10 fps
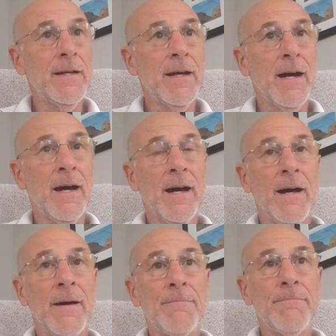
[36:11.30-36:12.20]

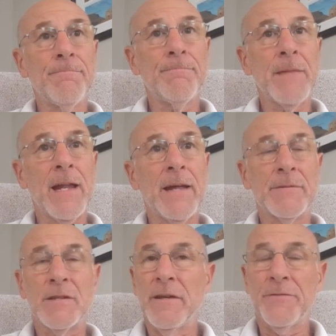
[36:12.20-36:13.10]

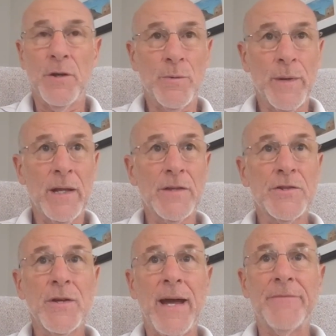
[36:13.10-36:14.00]
That if you're a realist,
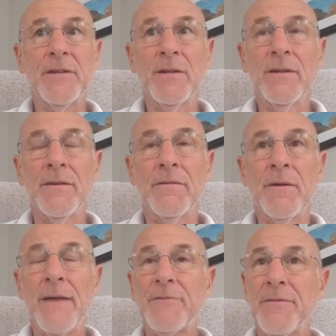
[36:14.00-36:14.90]
you have
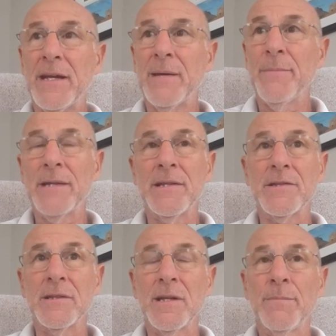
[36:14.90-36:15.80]
to think about this
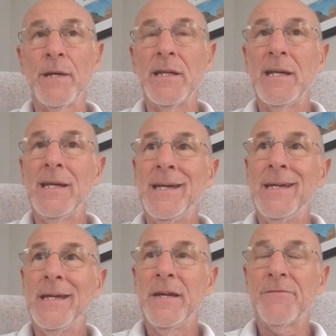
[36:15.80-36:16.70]
a little bit.
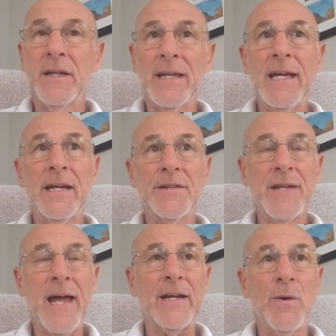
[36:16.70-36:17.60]
If the league is
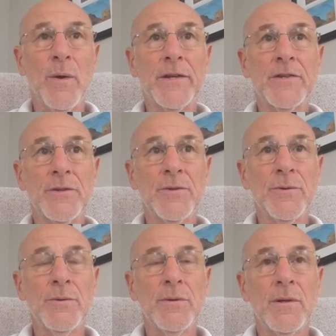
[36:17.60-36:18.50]
not going
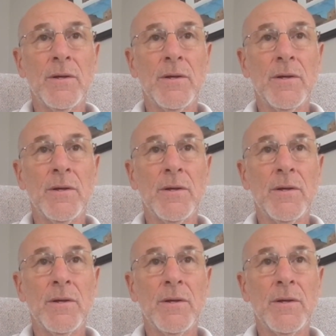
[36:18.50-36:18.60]
to